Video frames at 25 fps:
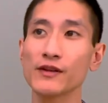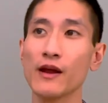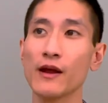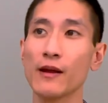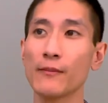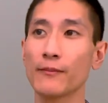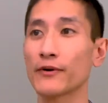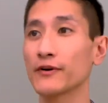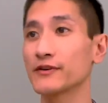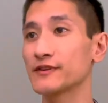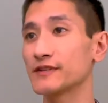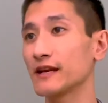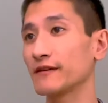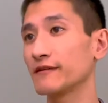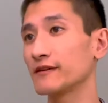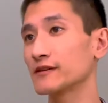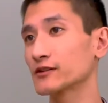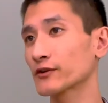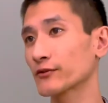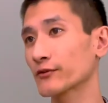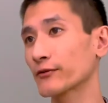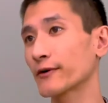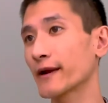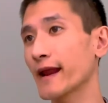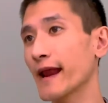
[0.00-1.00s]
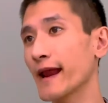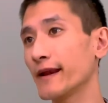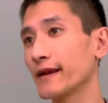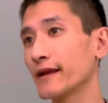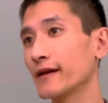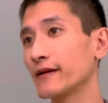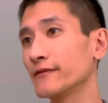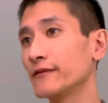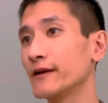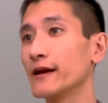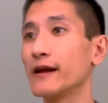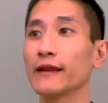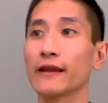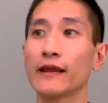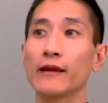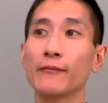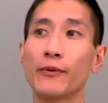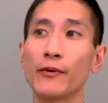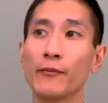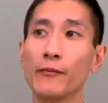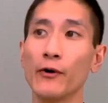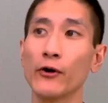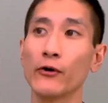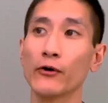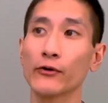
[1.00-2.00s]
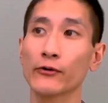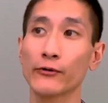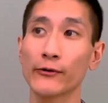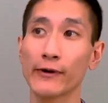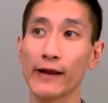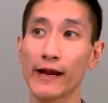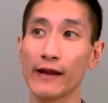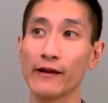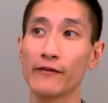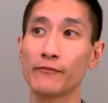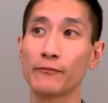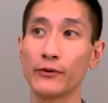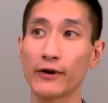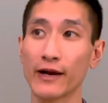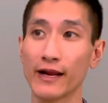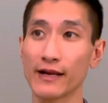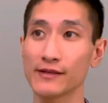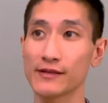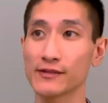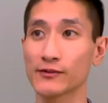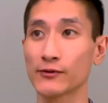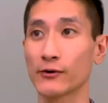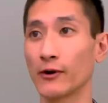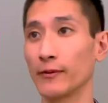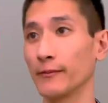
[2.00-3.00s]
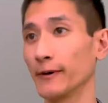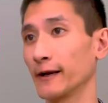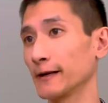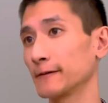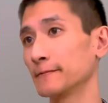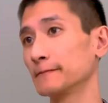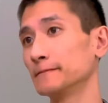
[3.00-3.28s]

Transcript: perceived as creative can promote creative brainstorming.